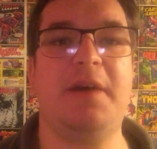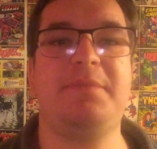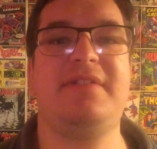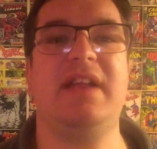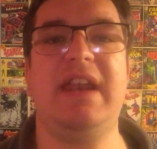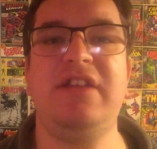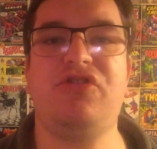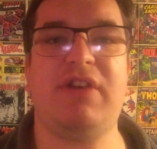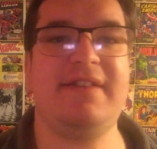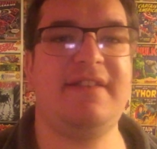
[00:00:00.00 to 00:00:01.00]
I'm still
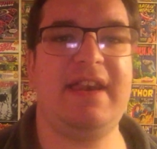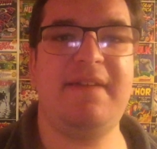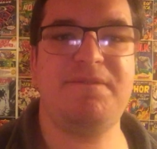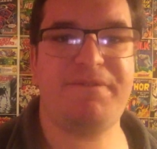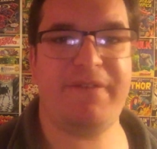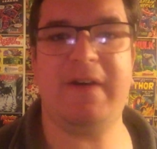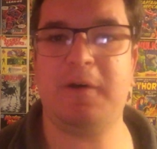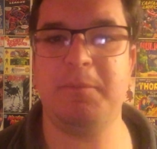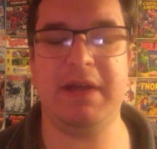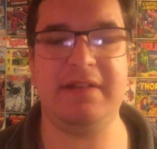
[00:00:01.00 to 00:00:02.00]
interested in
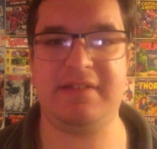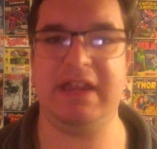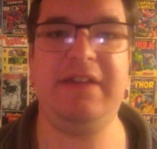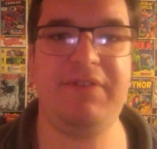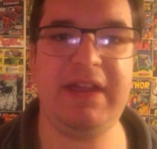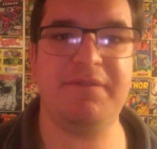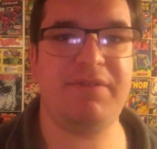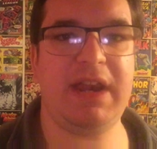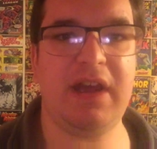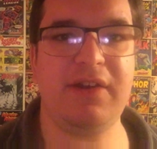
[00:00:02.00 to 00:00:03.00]
film and TV
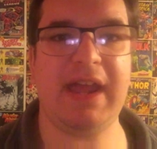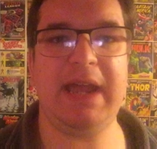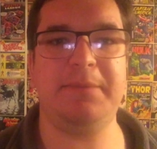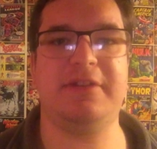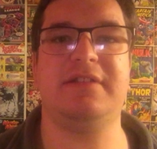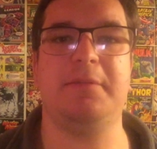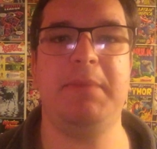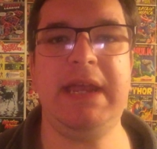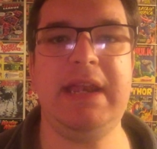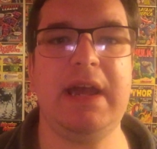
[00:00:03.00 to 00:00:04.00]
and video games as a
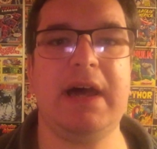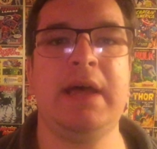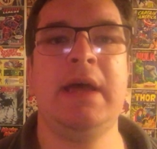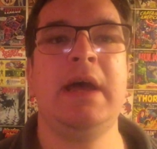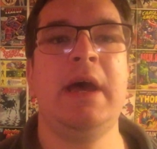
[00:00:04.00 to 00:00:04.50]
media,